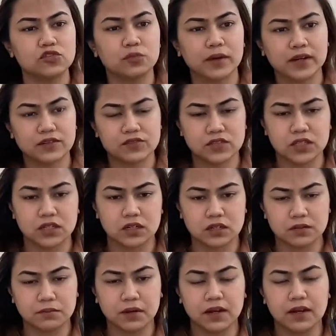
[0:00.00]
You might have seen it
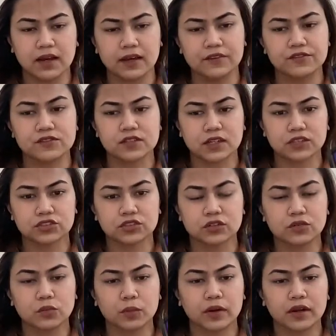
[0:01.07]
in my live
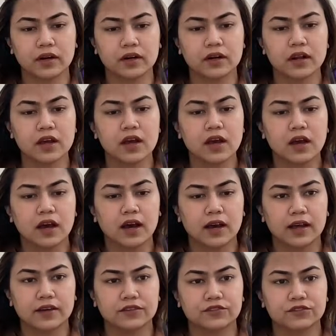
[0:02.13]
section where
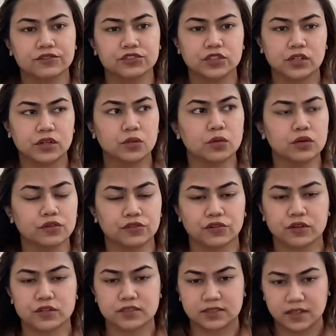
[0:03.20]
I have scheduled
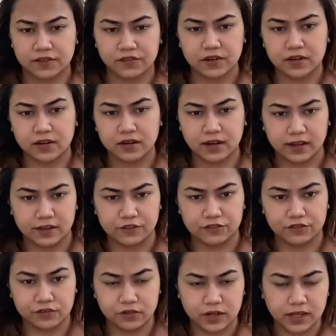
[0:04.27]
for 7 live
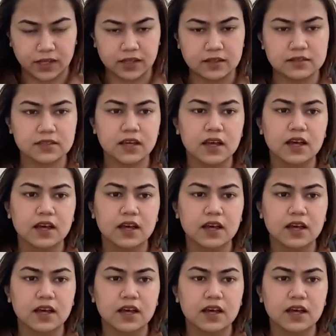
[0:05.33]
days.